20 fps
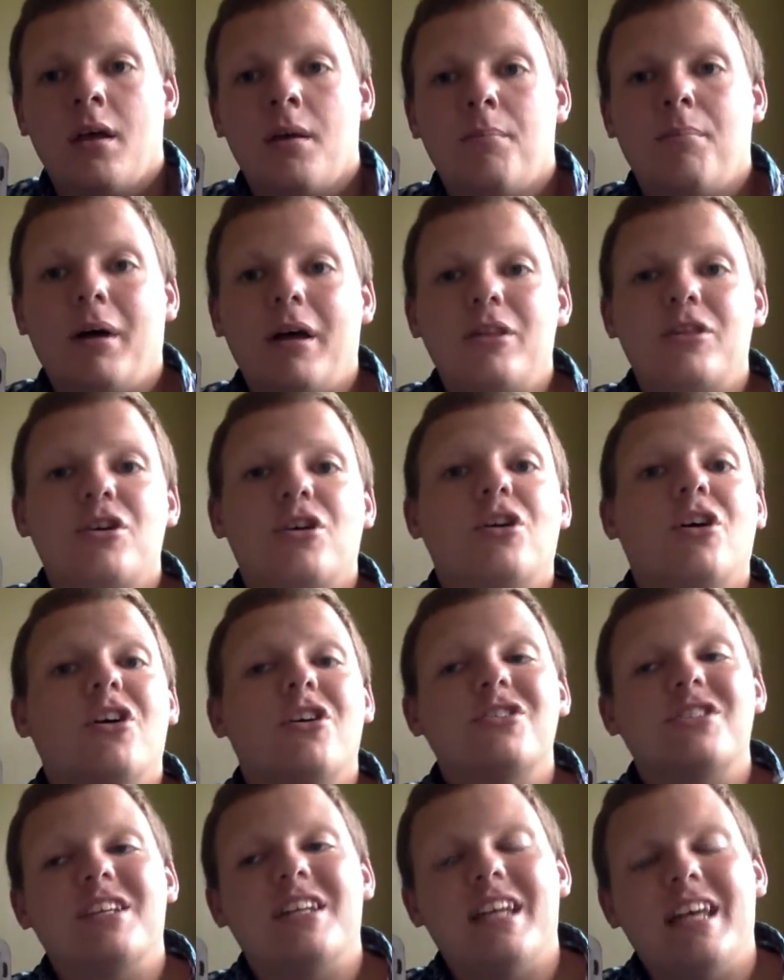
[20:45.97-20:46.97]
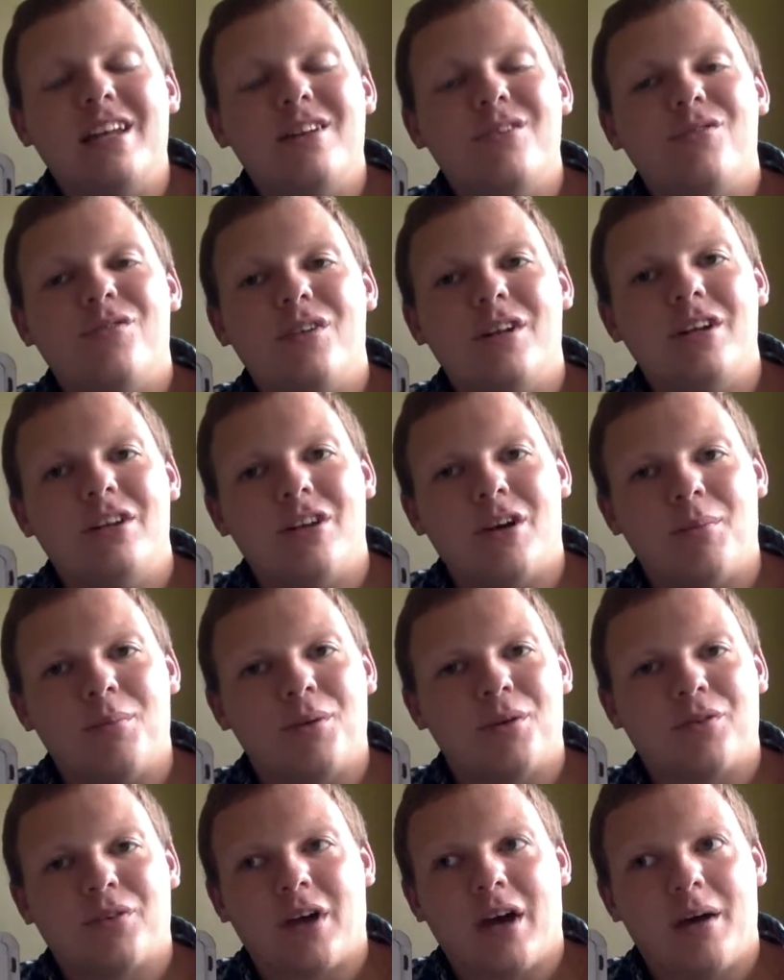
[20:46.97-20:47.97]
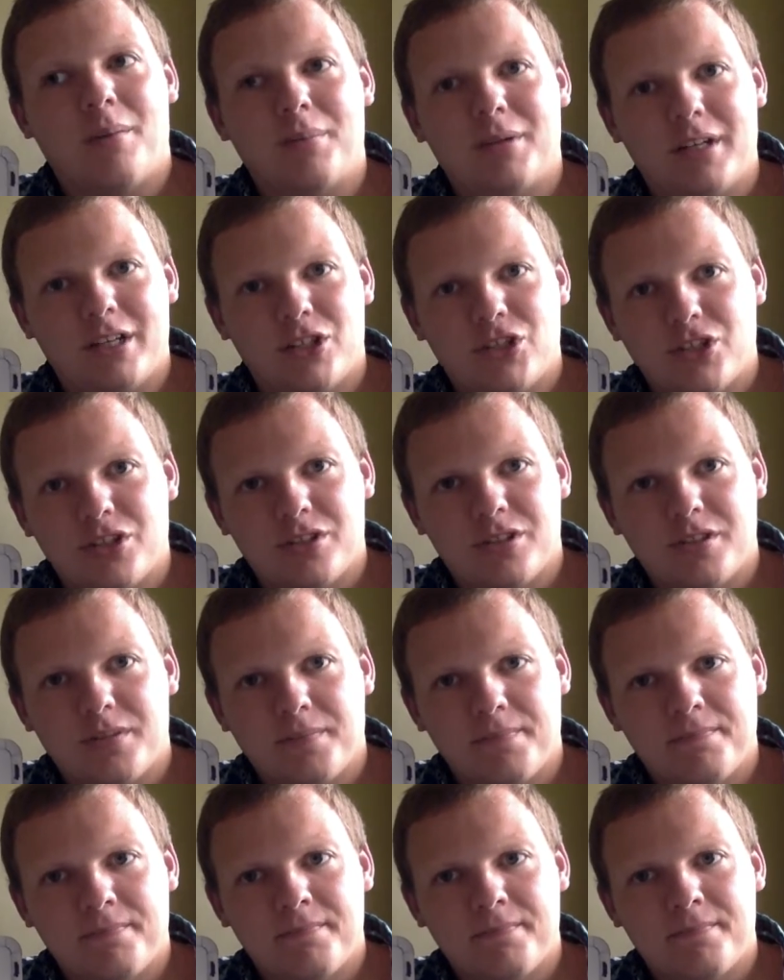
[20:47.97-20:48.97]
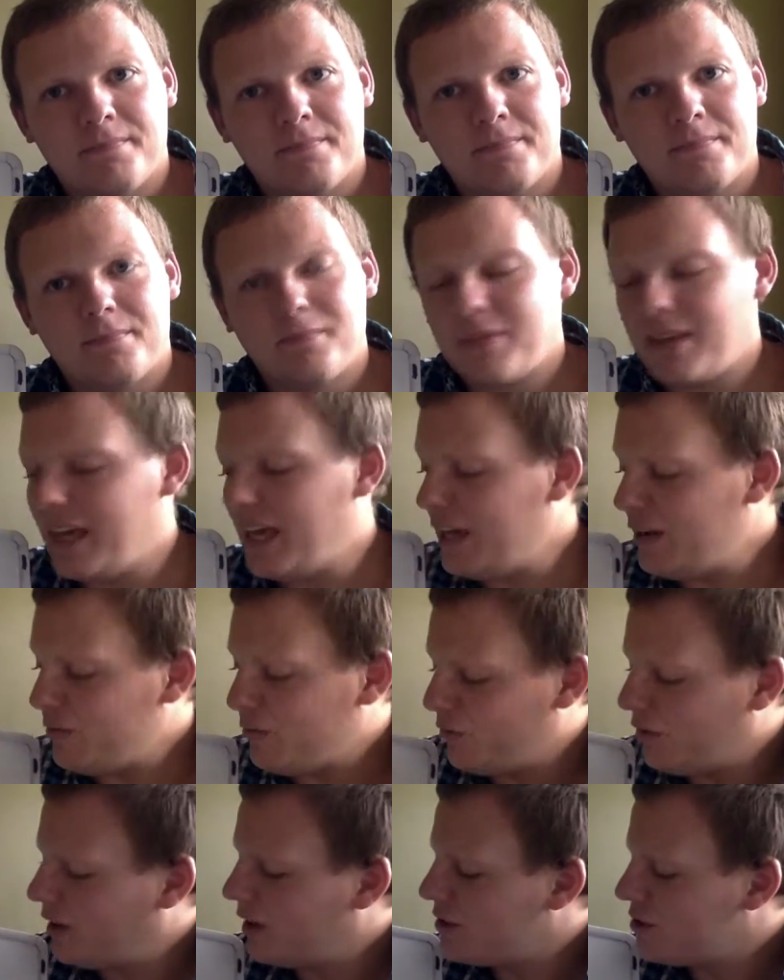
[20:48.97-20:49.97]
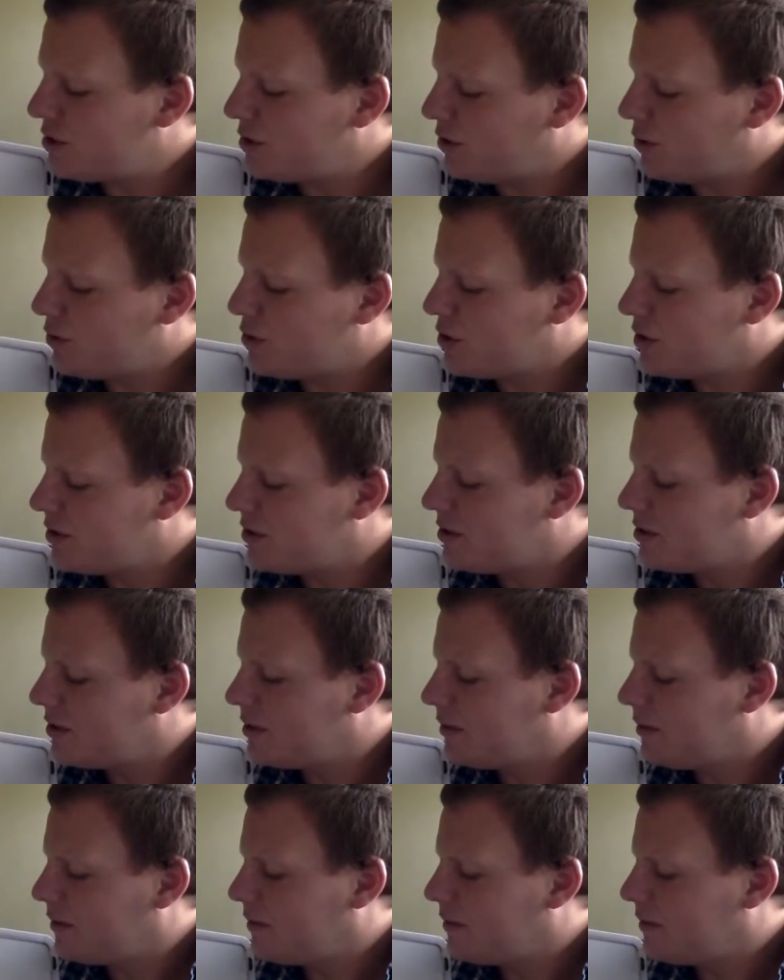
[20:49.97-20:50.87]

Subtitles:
but there is an infinite number of combinations, infinite solutions.